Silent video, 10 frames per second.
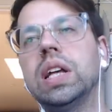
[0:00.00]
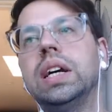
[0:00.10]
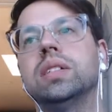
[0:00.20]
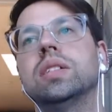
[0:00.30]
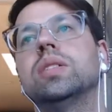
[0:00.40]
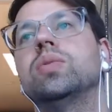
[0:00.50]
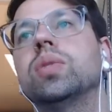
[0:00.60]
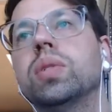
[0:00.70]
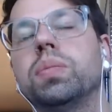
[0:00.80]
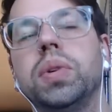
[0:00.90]
It's for
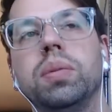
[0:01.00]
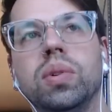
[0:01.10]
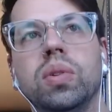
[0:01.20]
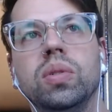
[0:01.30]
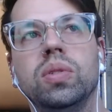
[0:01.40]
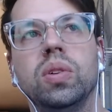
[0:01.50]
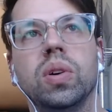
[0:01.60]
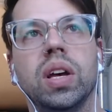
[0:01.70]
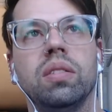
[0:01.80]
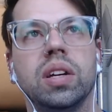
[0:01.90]
people who don't have
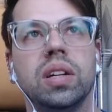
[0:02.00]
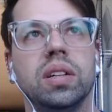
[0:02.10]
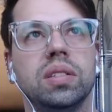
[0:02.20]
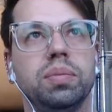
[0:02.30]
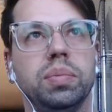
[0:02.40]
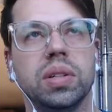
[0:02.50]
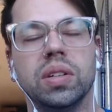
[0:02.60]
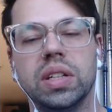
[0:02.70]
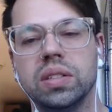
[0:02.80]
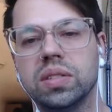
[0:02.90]
any
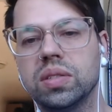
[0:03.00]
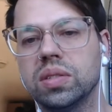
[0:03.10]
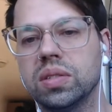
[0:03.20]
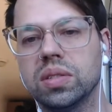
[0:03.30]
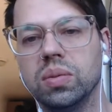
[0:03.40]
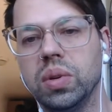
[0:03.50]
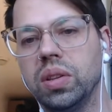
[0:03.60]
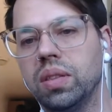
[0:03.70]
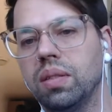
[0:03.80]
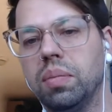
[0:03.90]
experience with
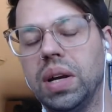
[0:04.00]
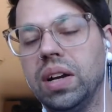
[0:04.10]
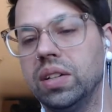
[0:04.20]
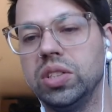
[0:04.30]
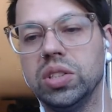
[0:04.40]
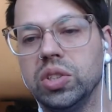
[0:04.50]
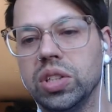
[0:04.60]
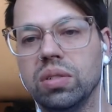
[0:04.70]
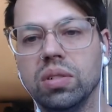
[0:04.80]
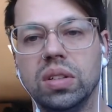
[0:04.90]
biology in
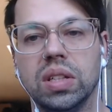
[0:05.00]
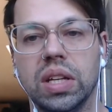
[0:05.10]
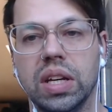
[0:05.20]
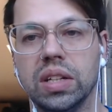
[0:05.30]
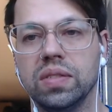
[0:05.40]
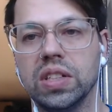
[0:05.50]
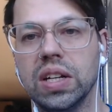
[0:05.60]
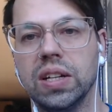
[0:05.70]
general, hands-on.